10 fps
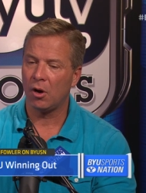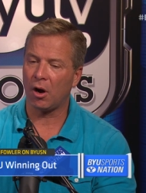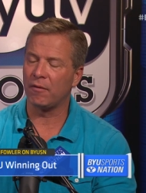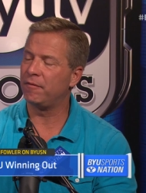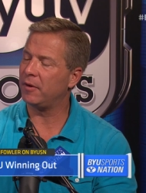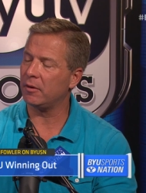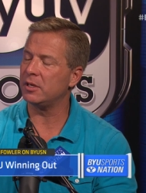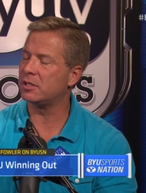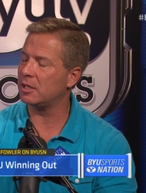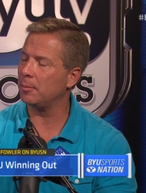are very
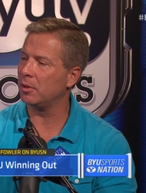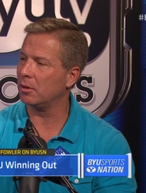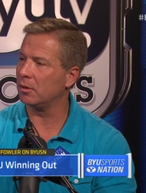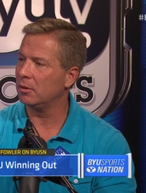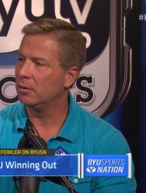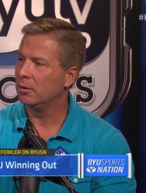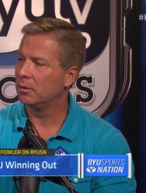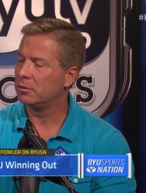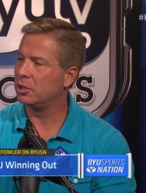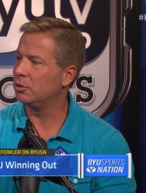similar
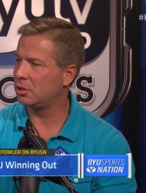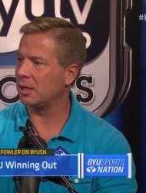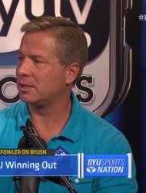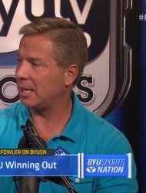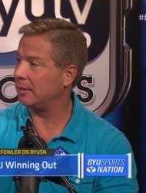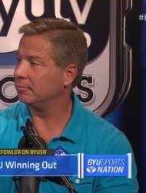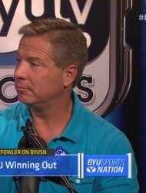to Utah State.